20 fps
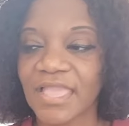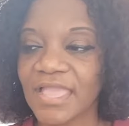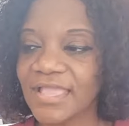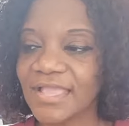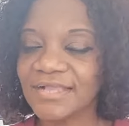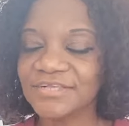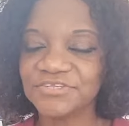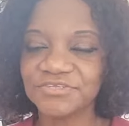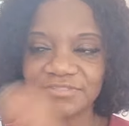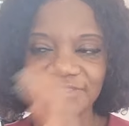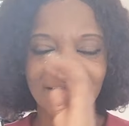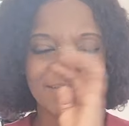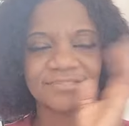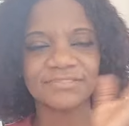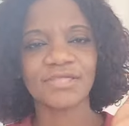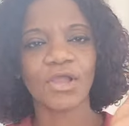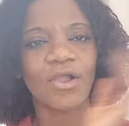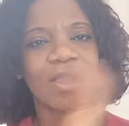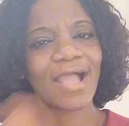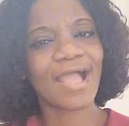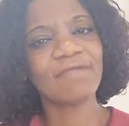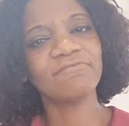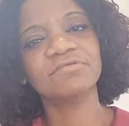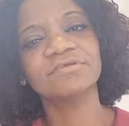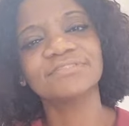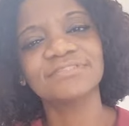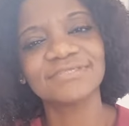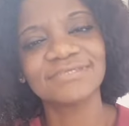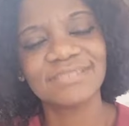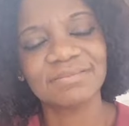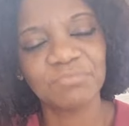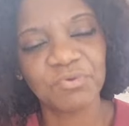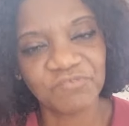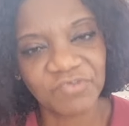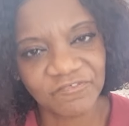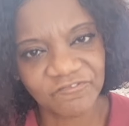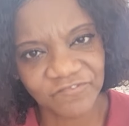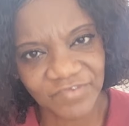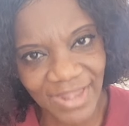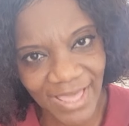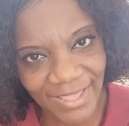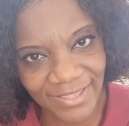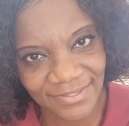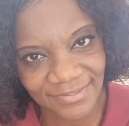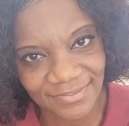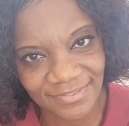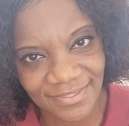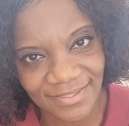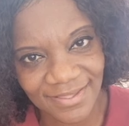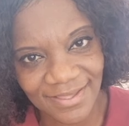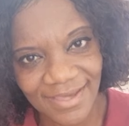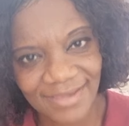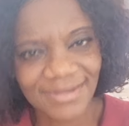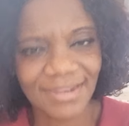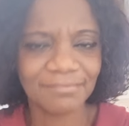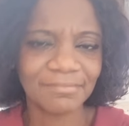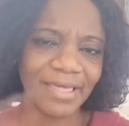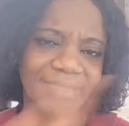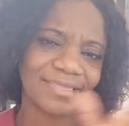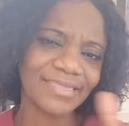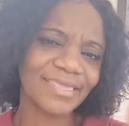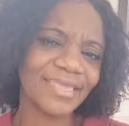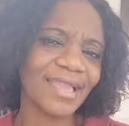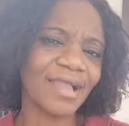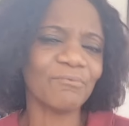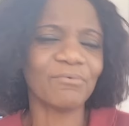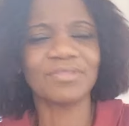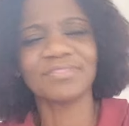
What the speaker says: And she's like, so have you seen the movie Flight? And I'm like, yeah, with